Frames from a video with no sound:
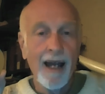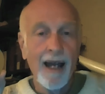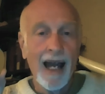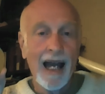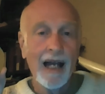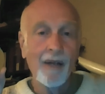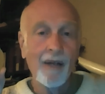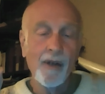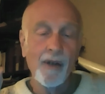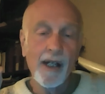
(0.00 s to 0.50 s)

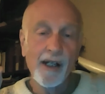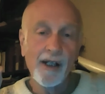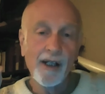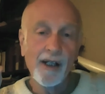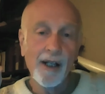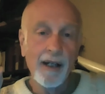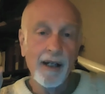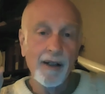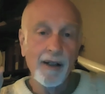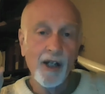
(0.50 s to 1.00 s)
and the
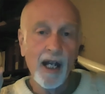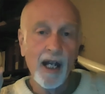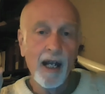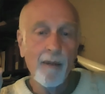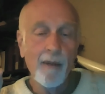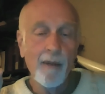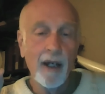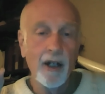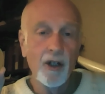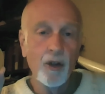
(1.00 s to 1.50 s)
sun's
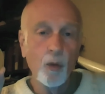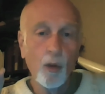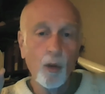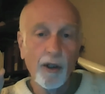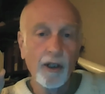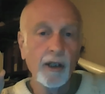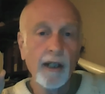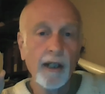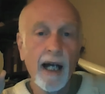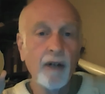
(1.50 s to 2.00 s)
image
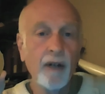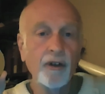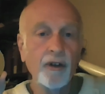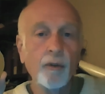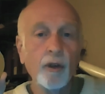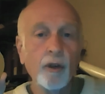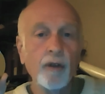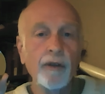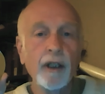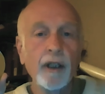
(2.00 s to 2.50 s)
with clouds
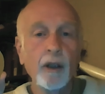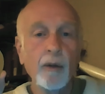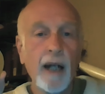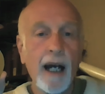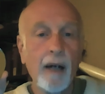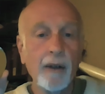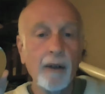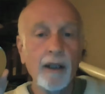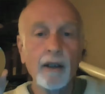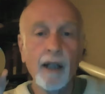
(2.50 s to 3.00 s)
moving
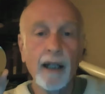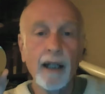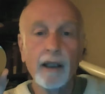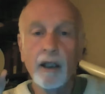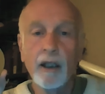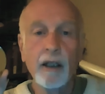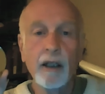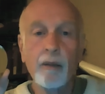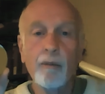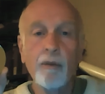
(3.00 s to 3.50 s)
around it like a
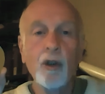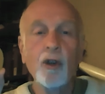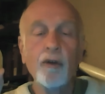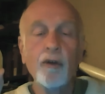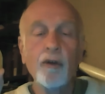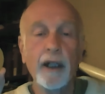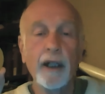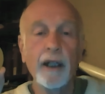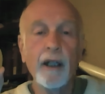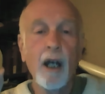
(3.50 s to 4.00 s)
little
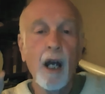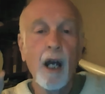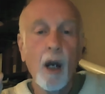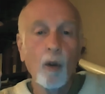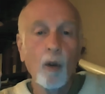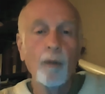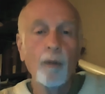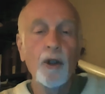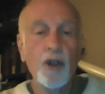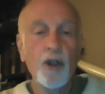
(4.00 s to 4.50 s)
movie
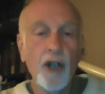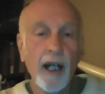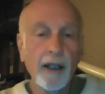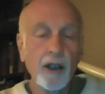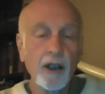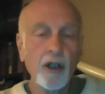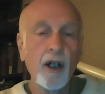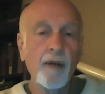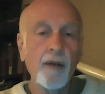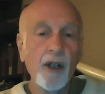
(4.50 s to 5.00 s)
were
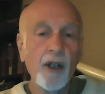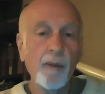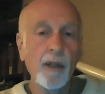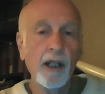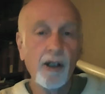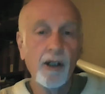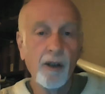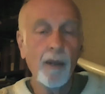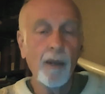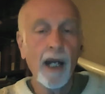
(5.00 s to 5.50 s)
projected on this
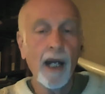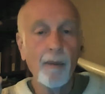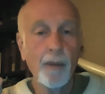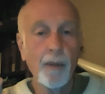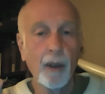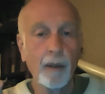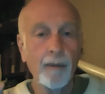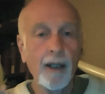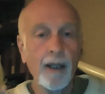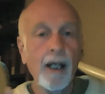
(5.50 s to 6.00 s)
piece of
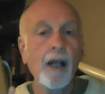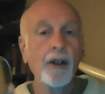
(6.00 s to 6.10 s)
paper.